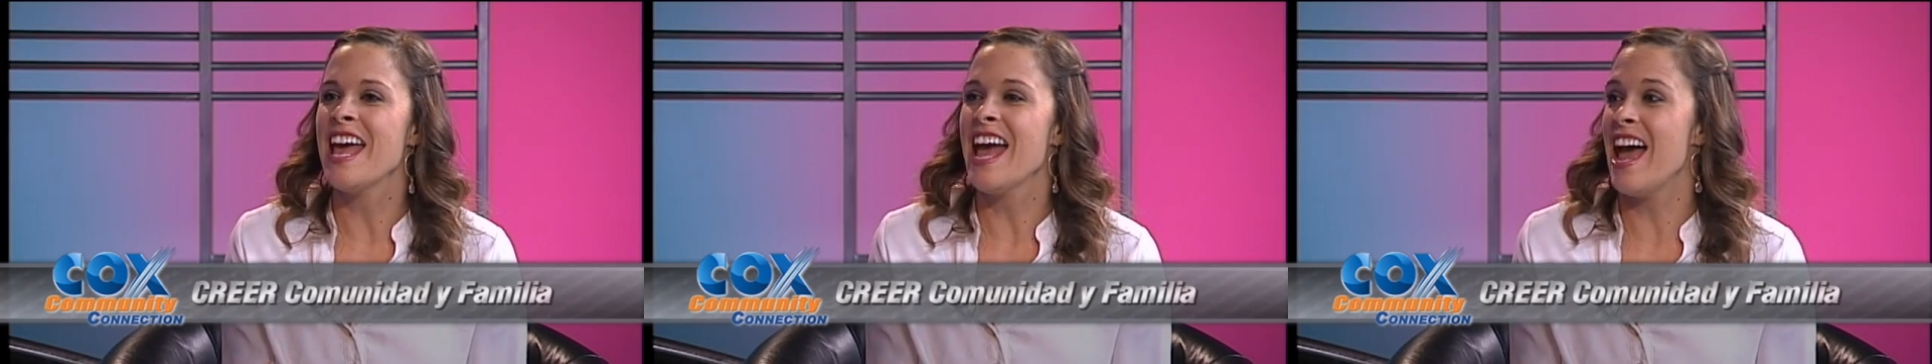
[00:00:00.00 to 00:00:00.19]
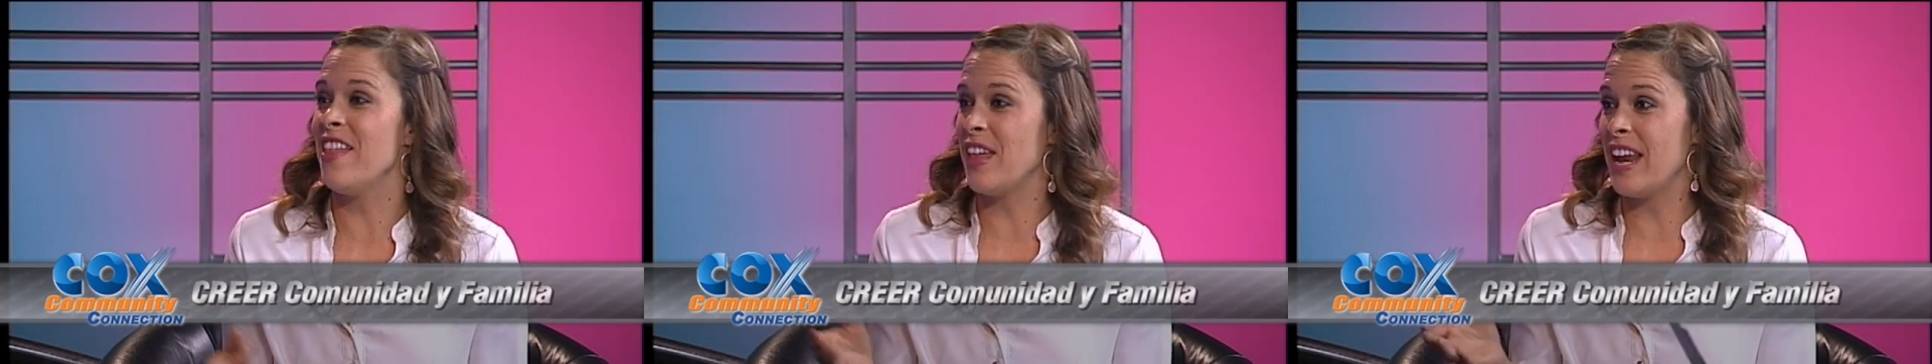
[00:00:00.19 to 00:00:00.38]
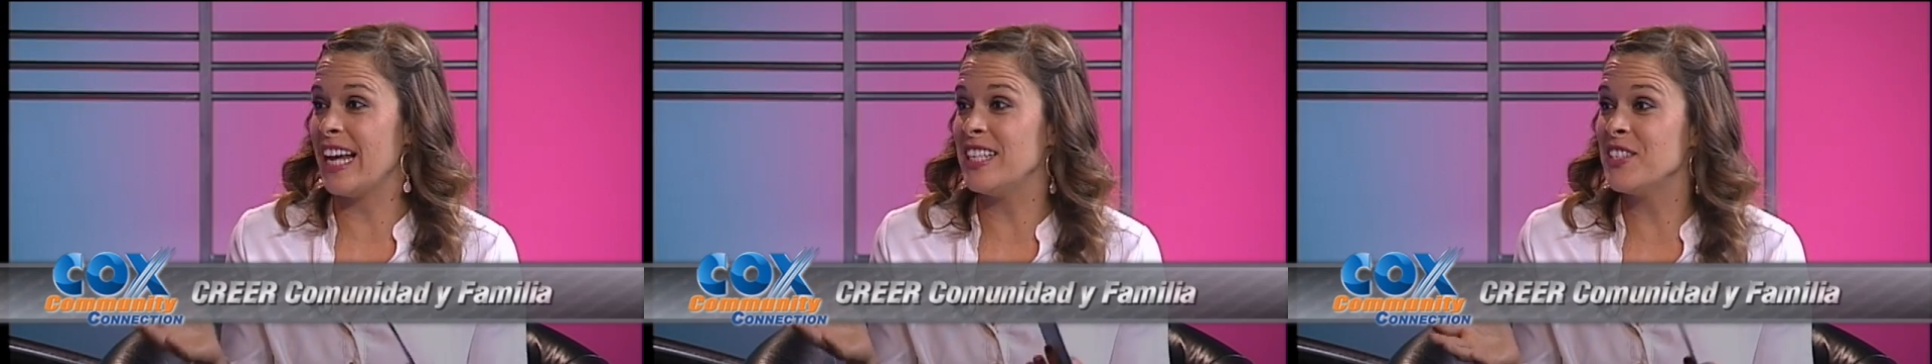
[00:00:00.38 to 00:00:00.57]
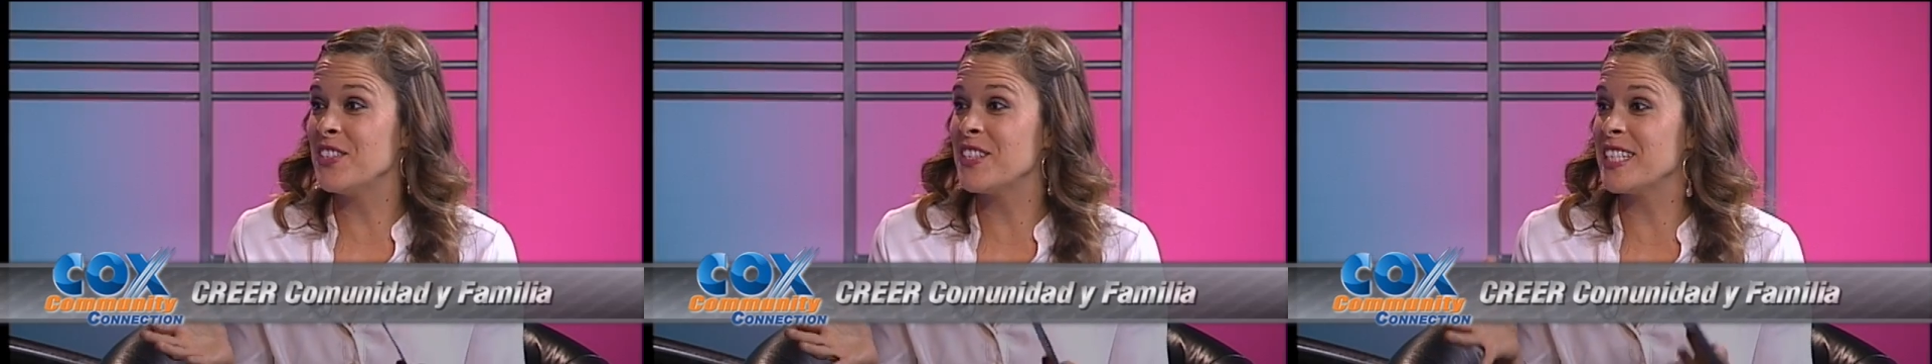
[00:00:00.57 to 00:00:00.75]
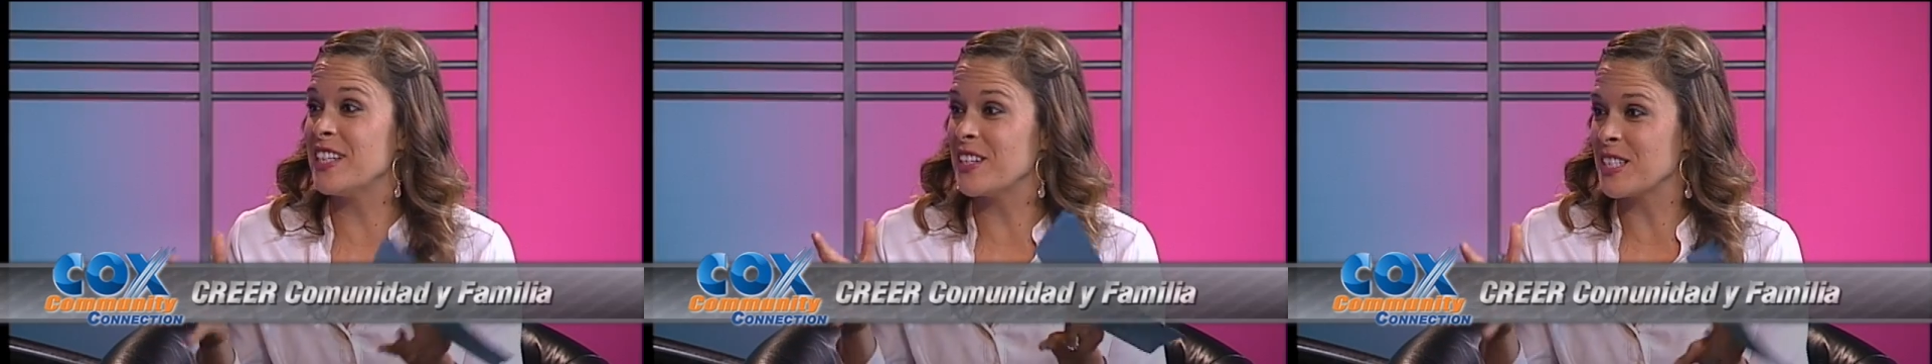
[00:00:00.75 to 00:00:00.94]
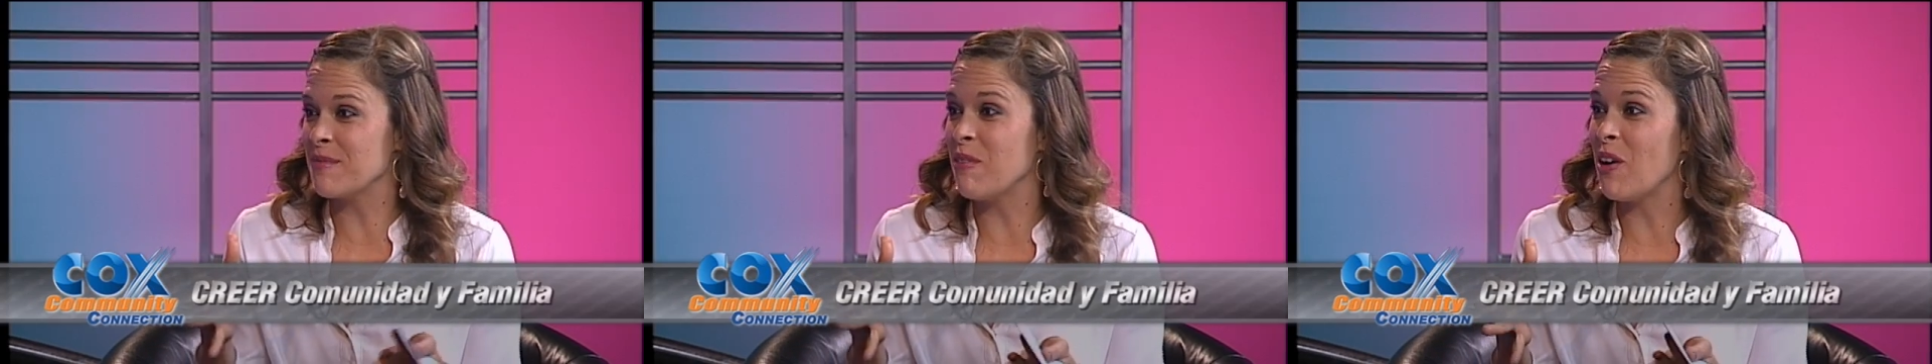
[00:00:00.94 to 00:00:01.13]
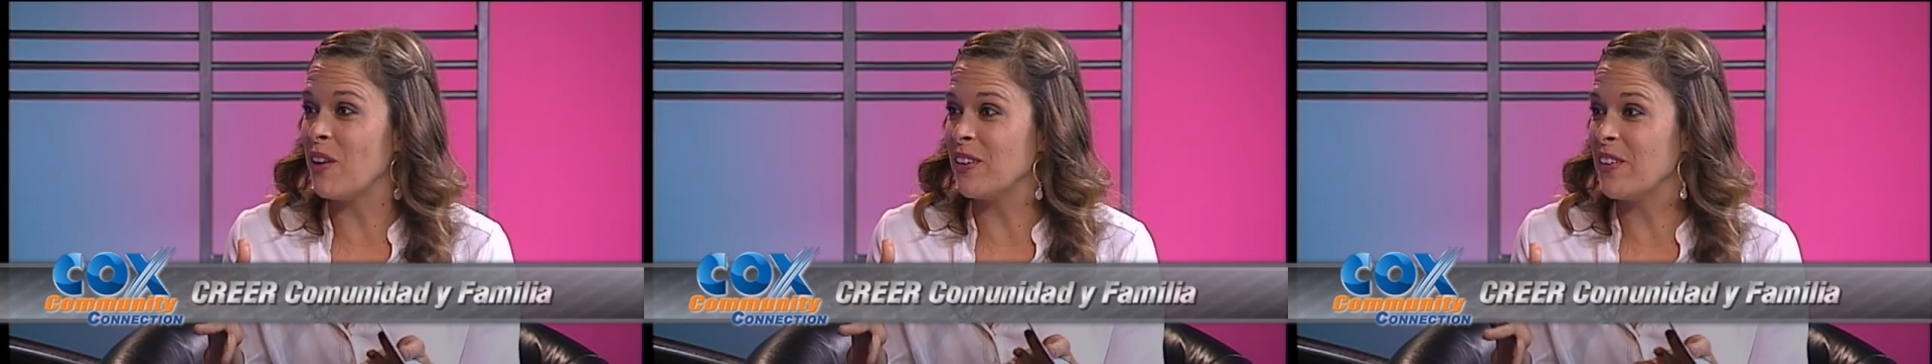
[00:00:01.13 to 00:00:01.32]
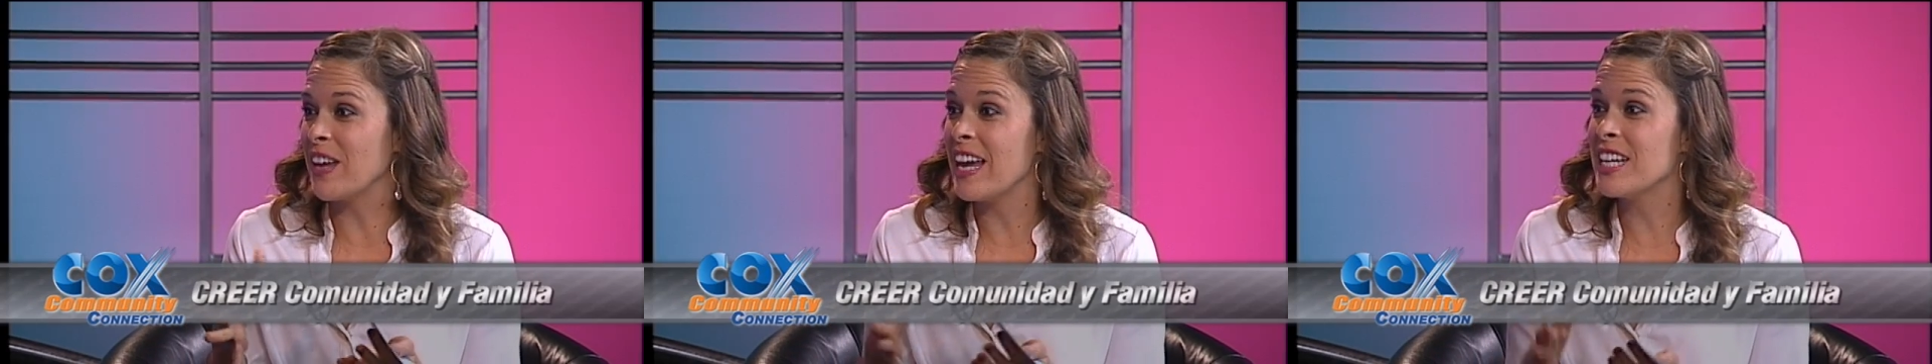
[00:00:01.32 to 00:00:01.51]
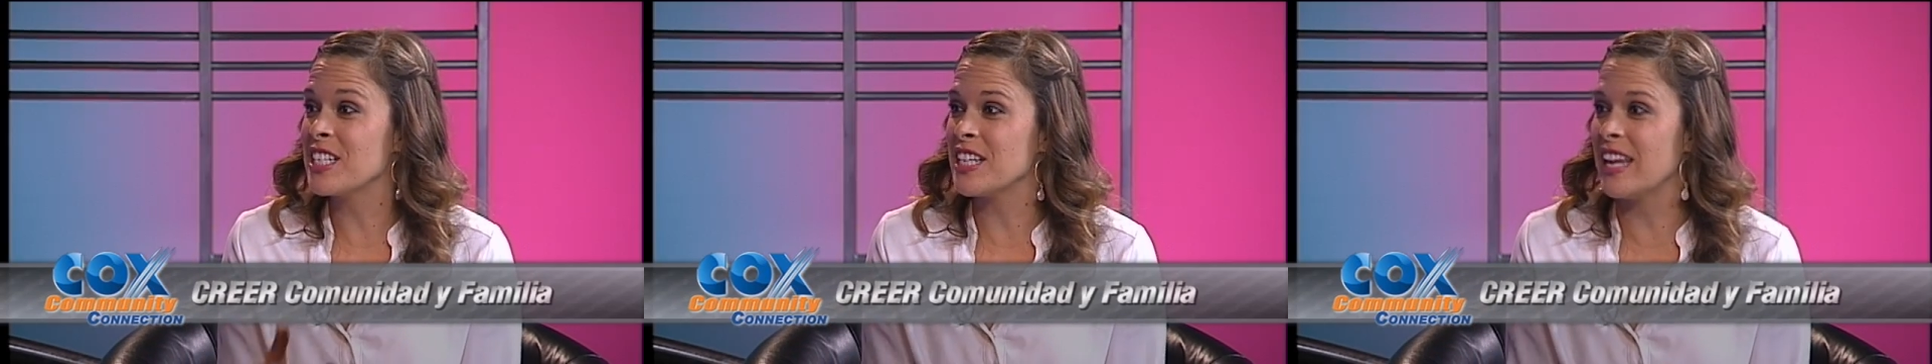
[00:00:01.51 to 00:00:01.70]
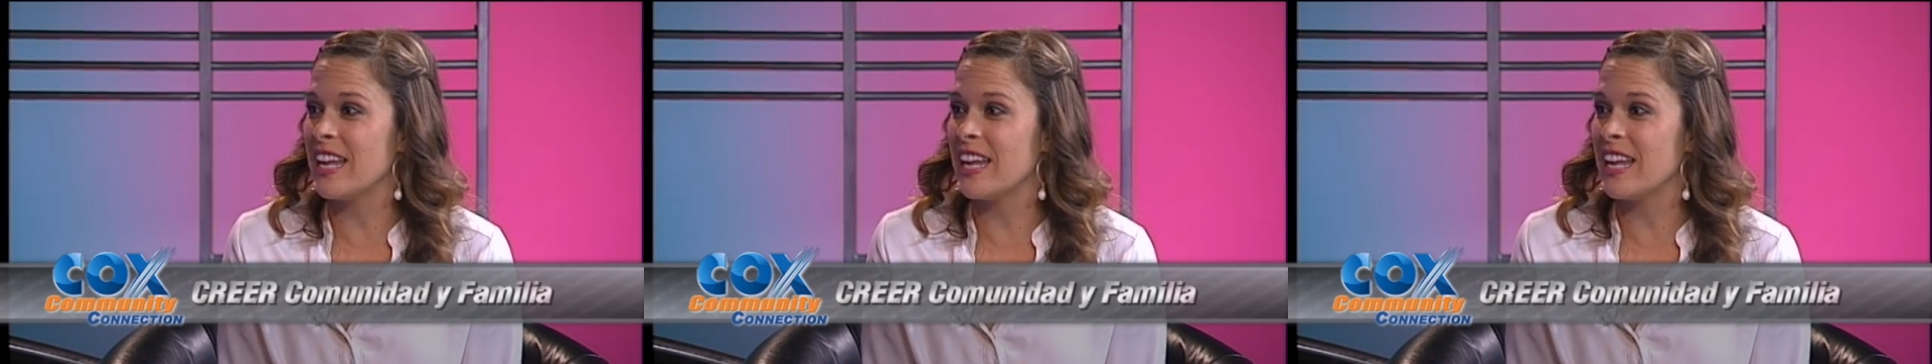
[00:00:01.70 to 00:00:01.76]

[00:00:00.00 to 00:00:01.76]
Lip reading: and then I do see your small location,